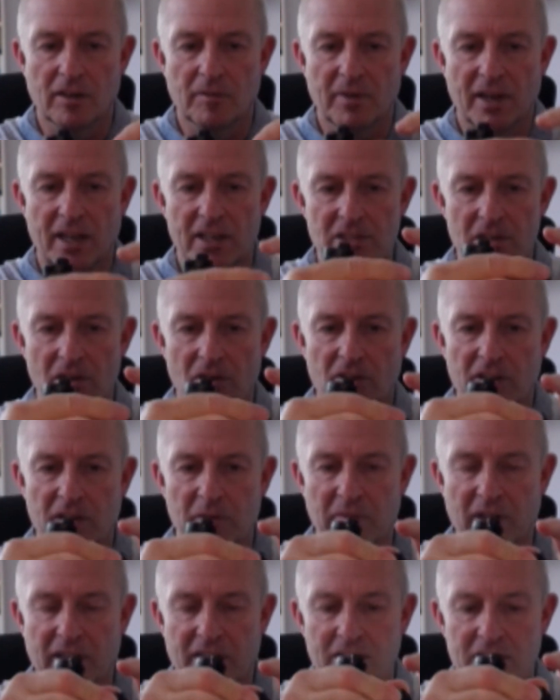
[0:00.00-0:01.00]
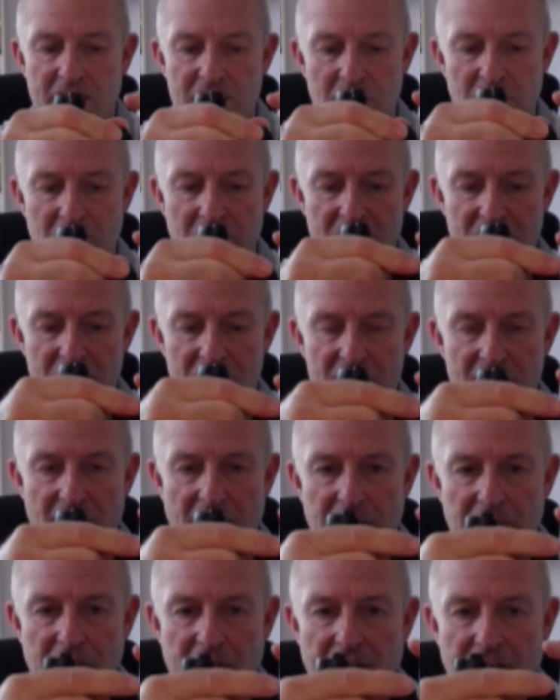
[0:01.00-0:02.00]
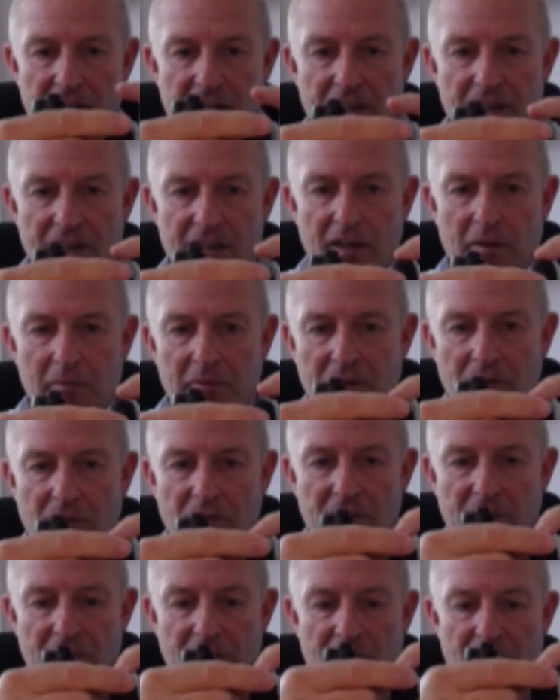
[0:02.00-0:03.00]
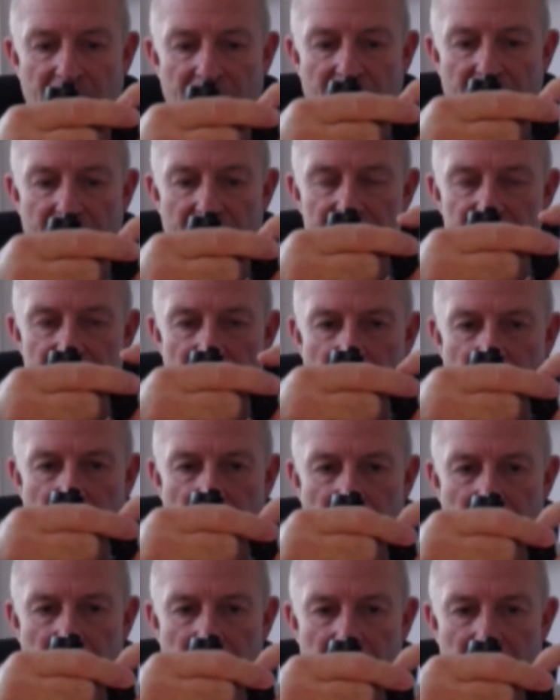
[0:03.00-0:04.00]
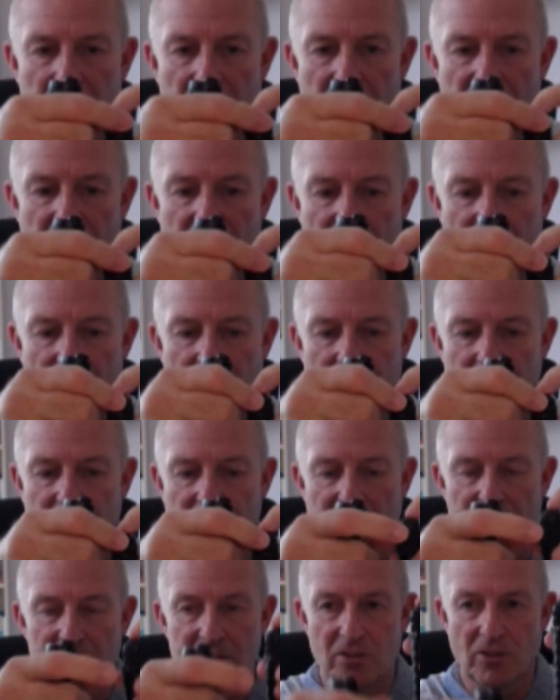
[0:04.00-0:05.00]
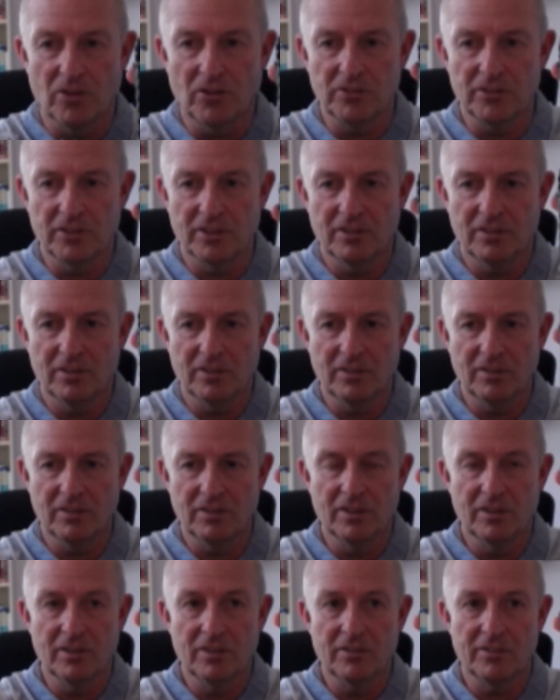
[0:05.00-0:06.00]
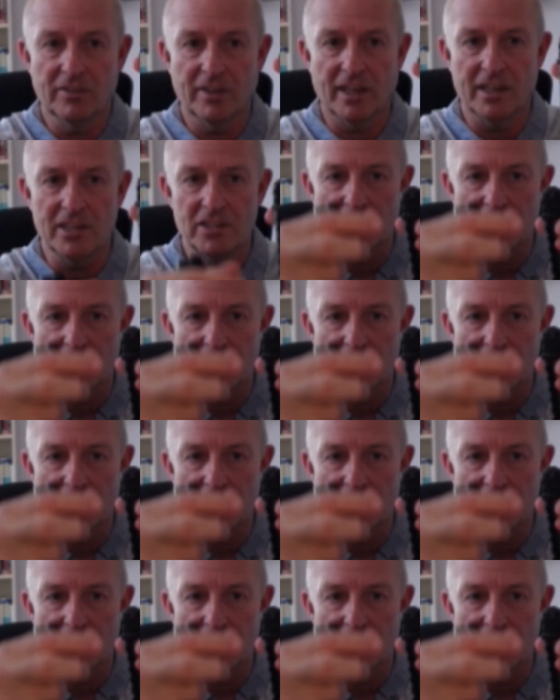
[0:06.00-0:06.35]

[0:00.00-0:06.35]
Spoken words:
has a locking mechanism to save it coming on, so that is on, that is